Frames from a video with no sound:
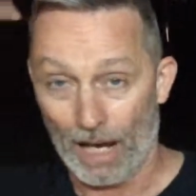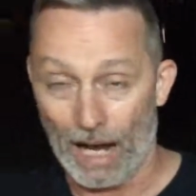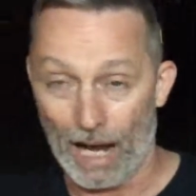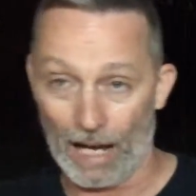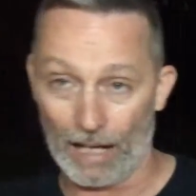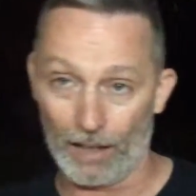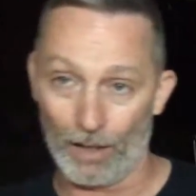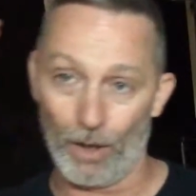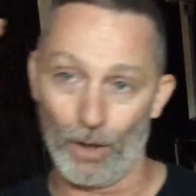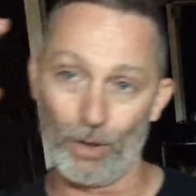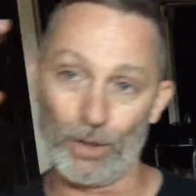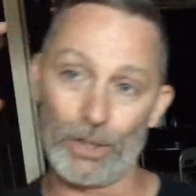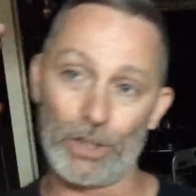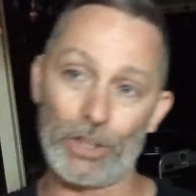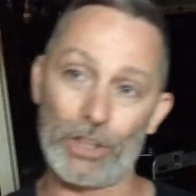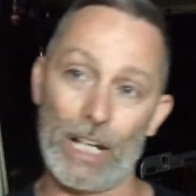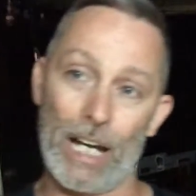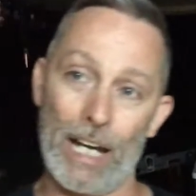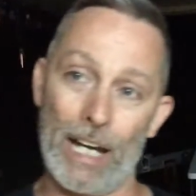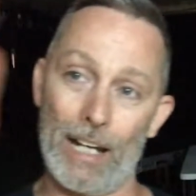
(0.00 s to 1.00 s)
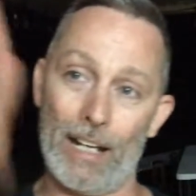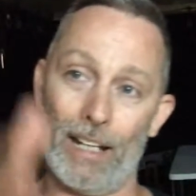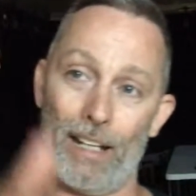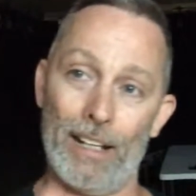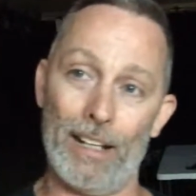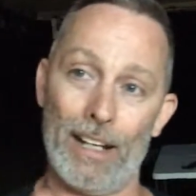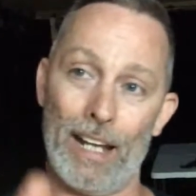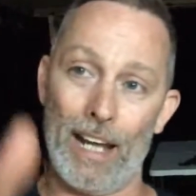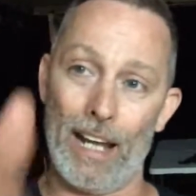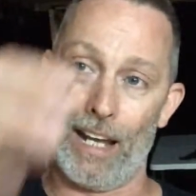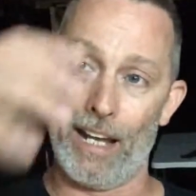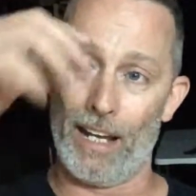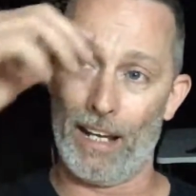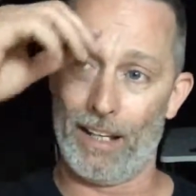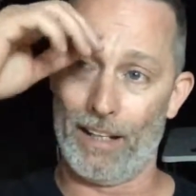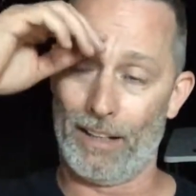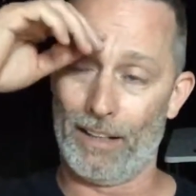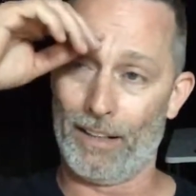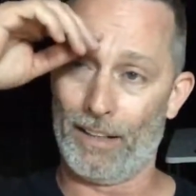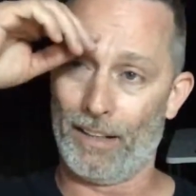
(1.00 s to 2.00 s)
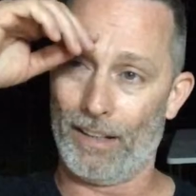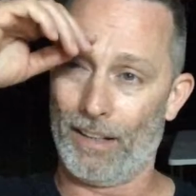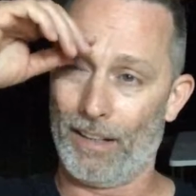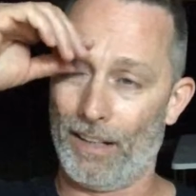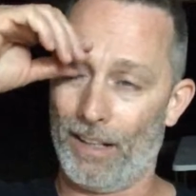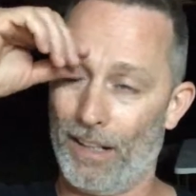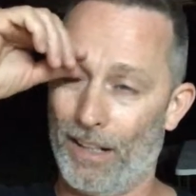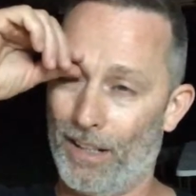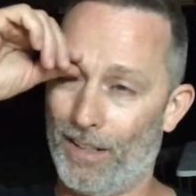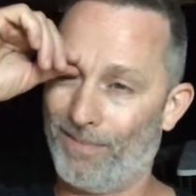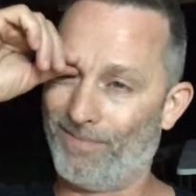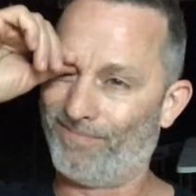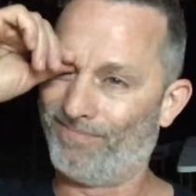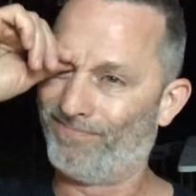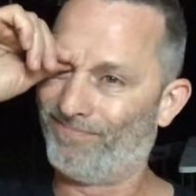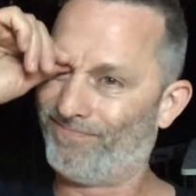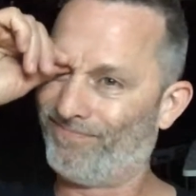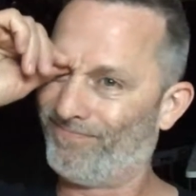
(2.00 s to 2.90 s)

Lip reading: I know Shannon and oh